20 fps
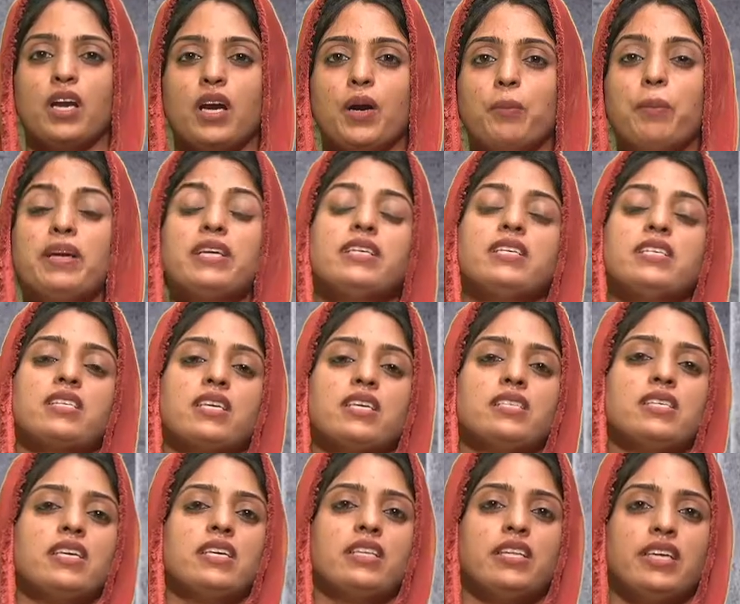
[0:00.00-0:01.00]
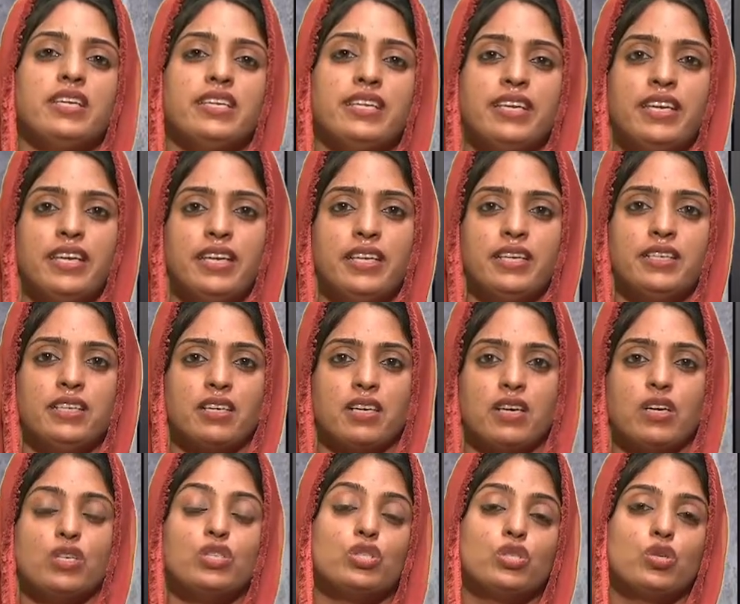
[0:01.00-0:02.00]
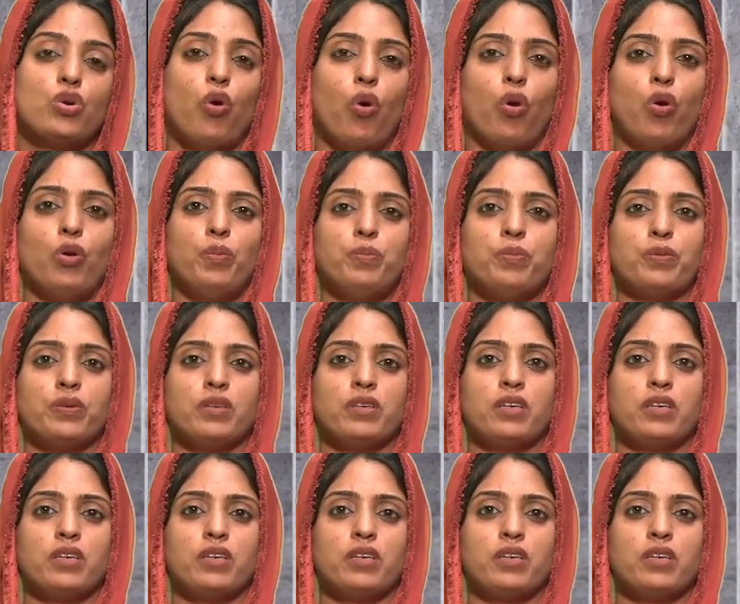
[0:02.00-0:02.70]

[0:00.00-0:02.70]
By discussing the need, scope